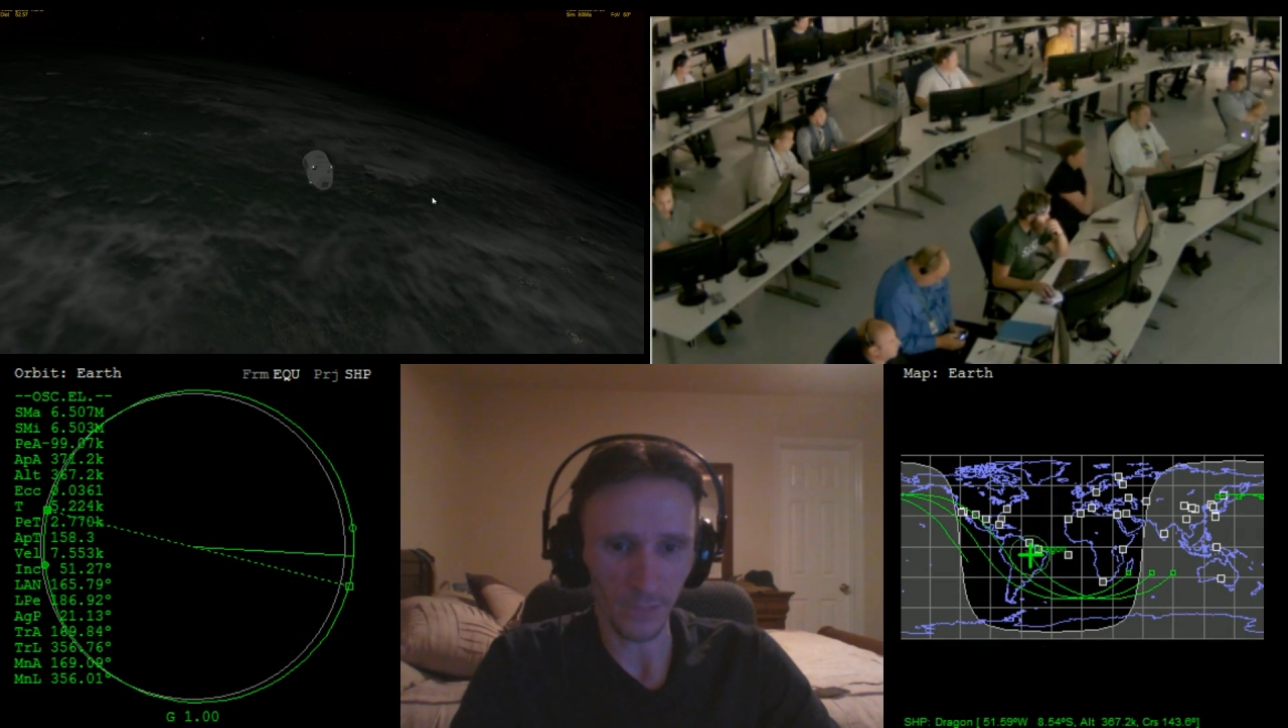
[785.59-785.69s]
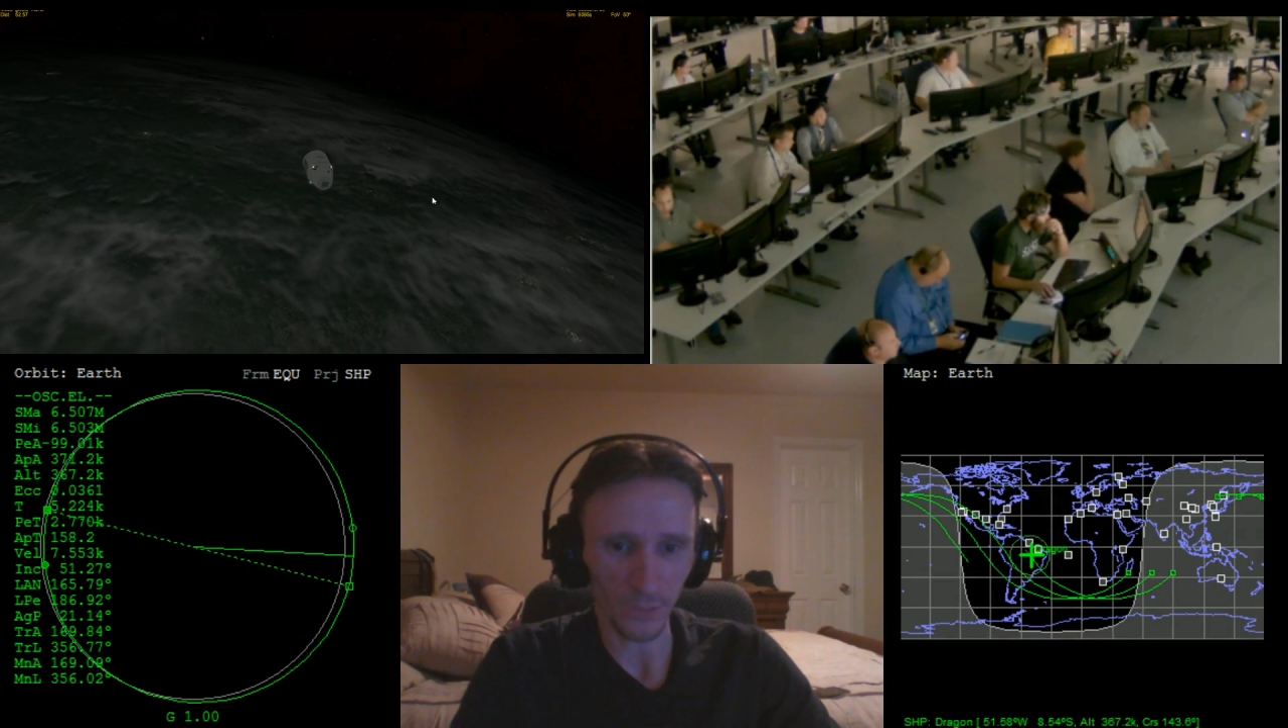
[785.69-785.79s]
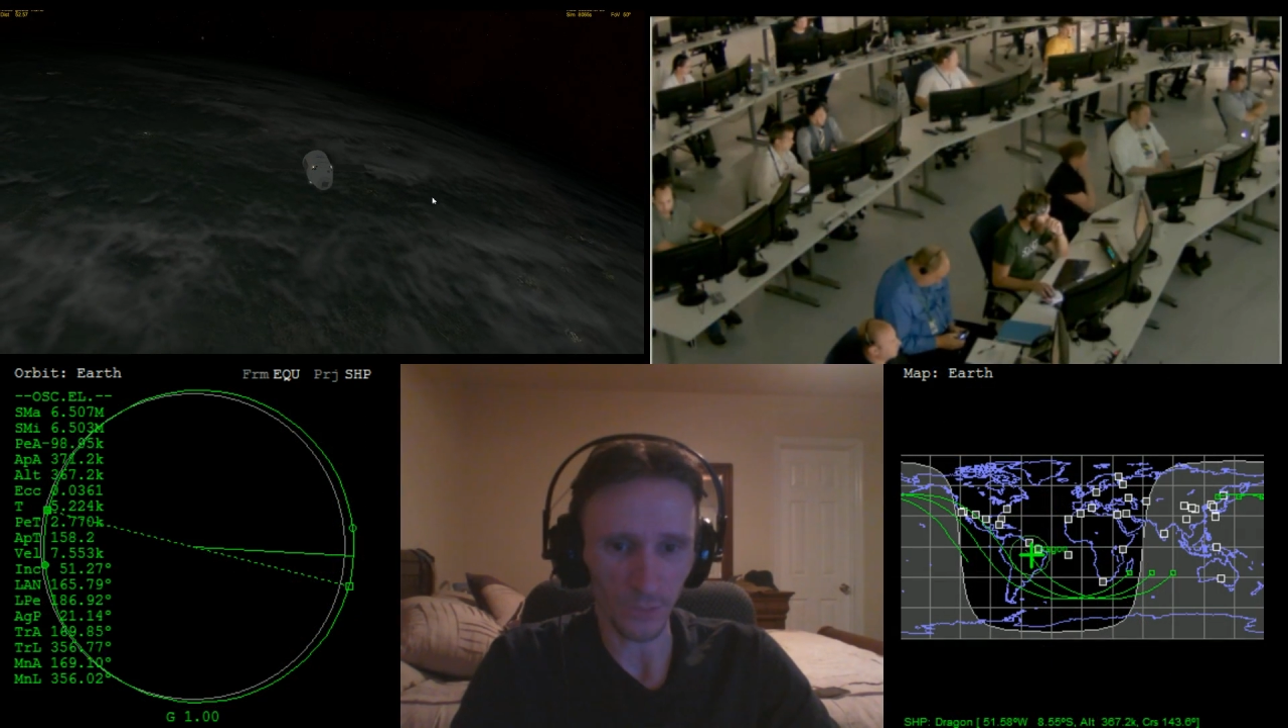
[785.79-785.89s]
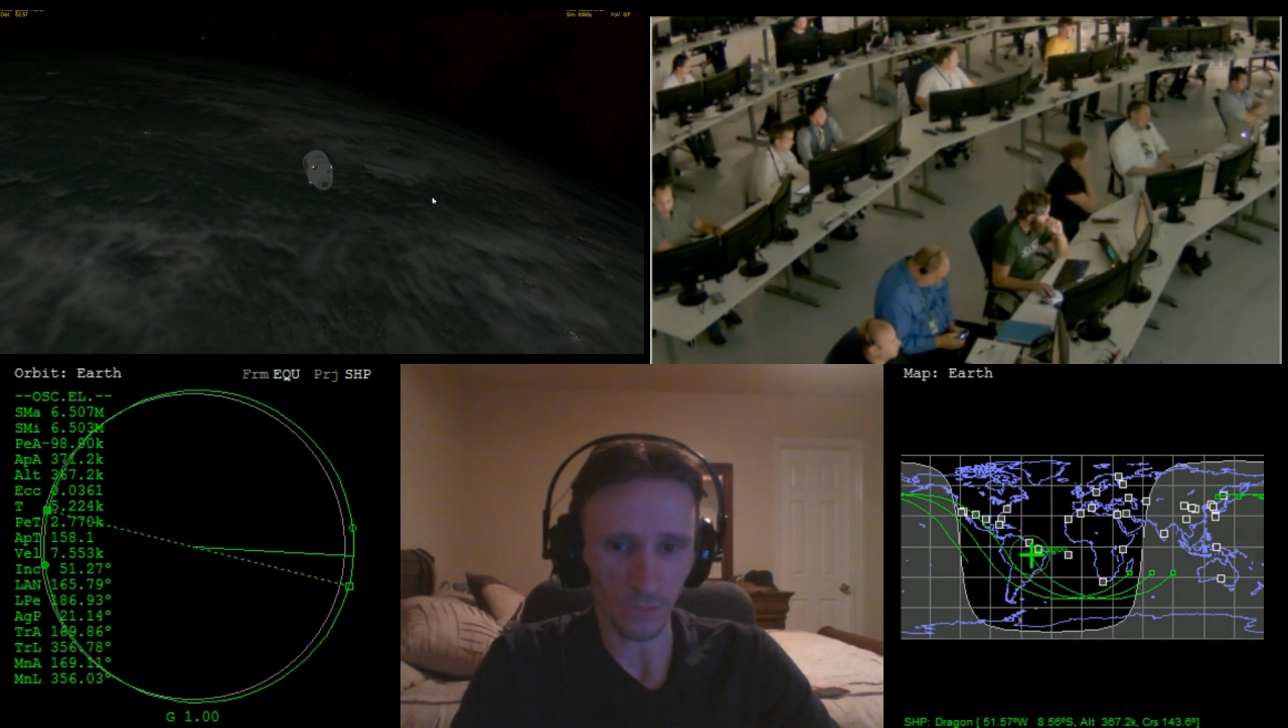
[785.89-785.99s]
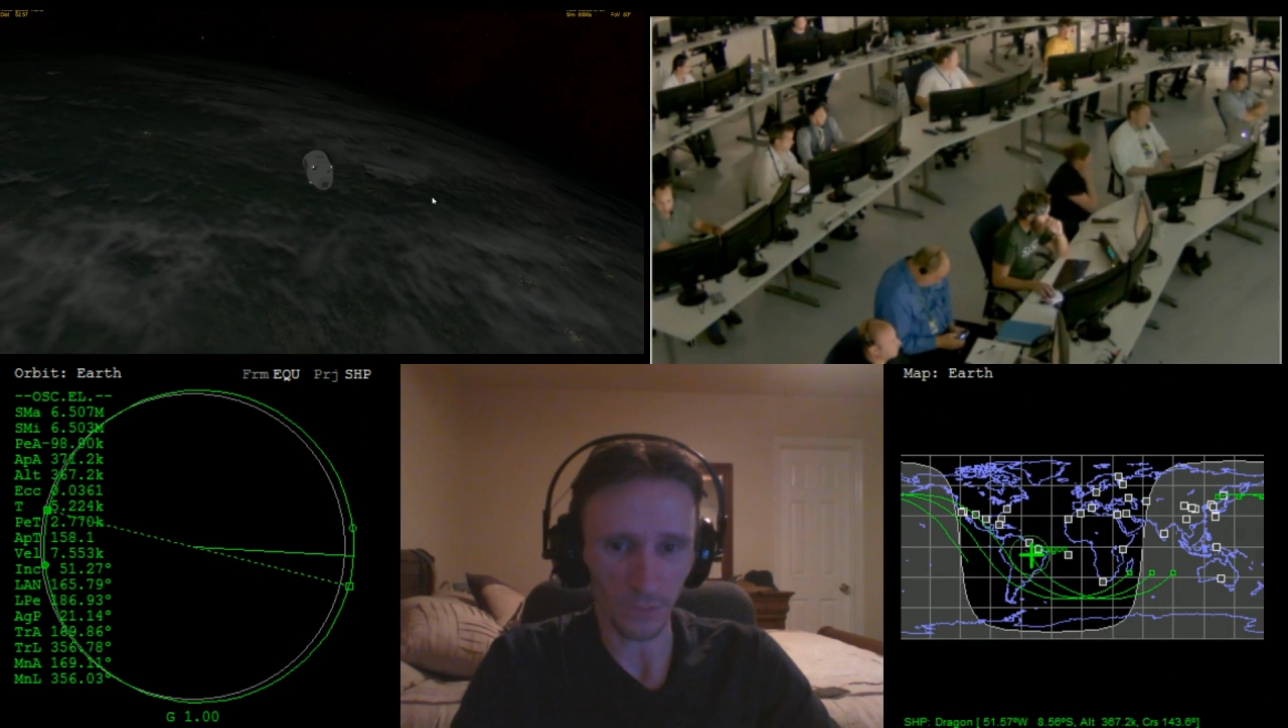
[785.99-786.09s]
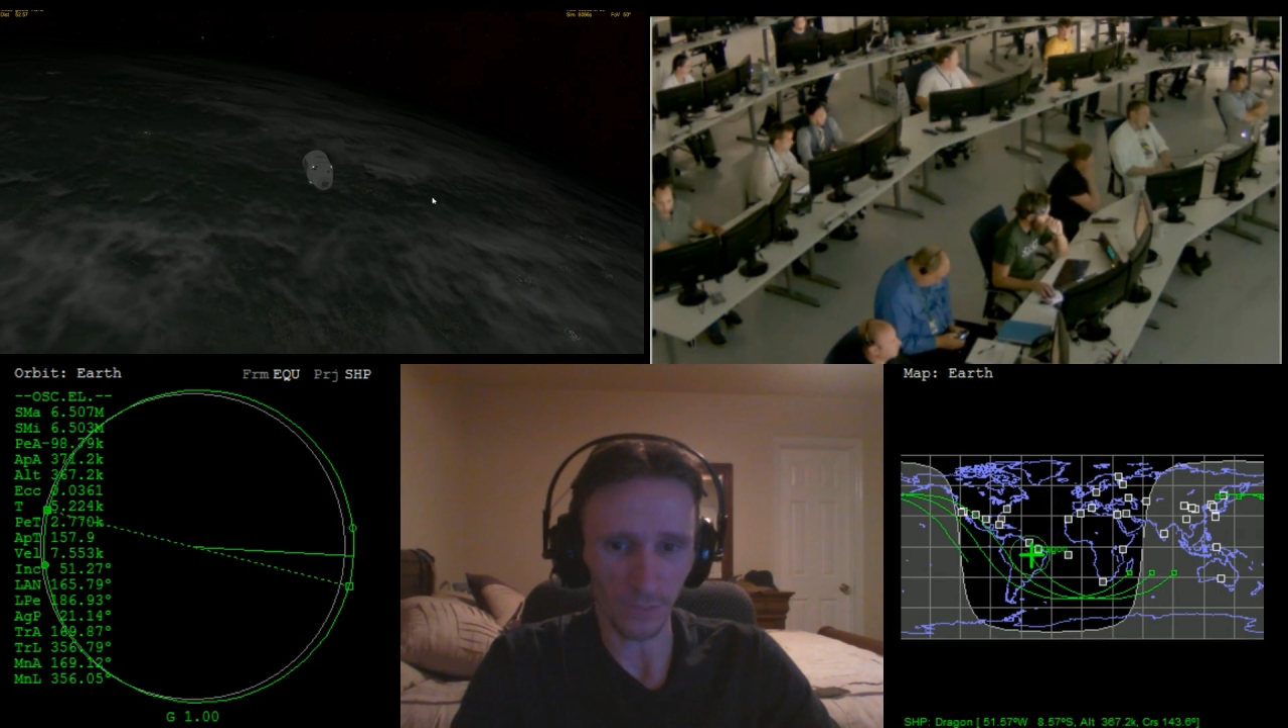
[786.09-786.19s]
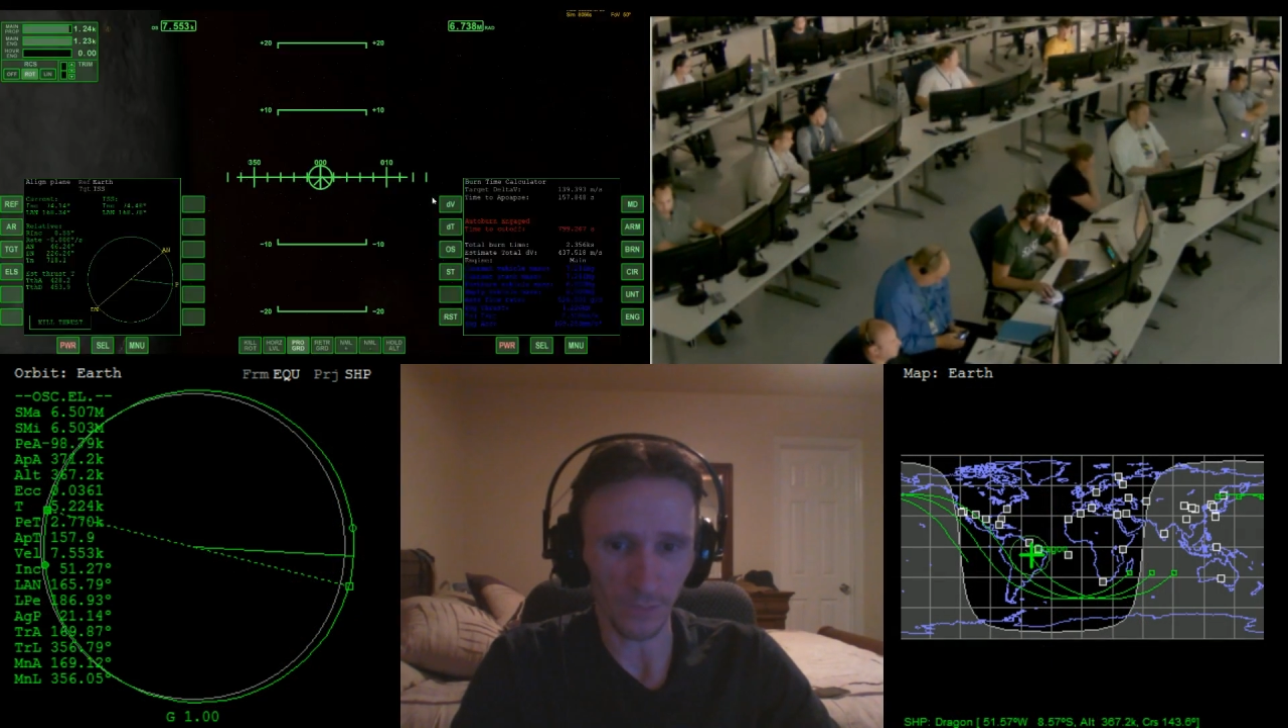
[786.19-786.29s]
that was a lot of